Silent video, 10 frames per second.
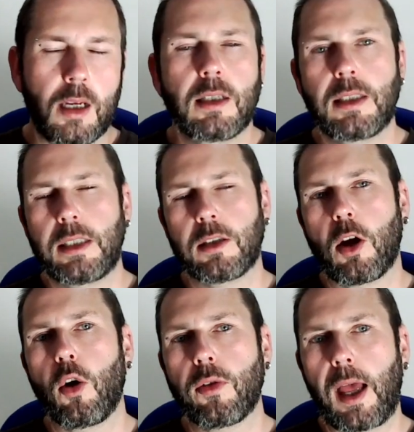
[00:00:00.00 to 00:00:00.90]
It's
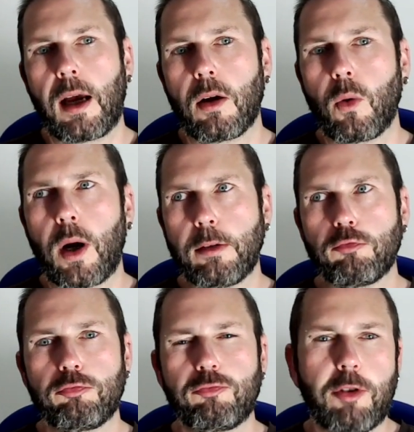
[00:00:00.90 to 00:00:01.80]
got that quite
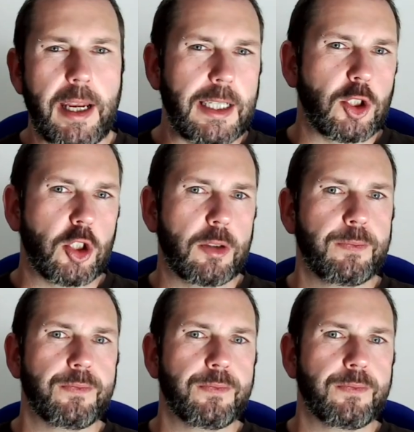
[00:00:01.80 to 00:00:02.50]
rich